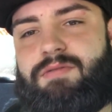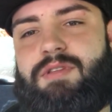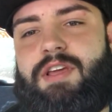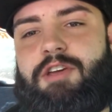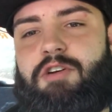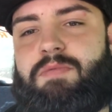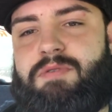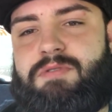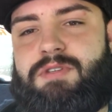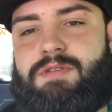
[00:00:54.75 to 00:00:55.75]
the
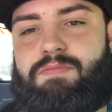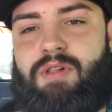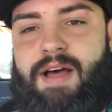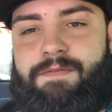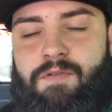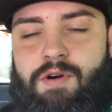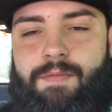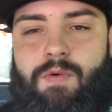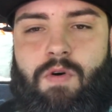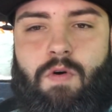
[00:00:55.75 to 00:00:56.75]
Ecoboost
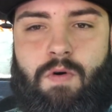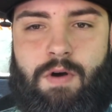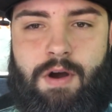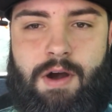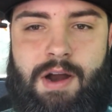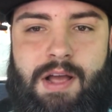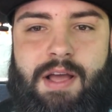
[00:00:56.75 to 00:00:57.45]
platform or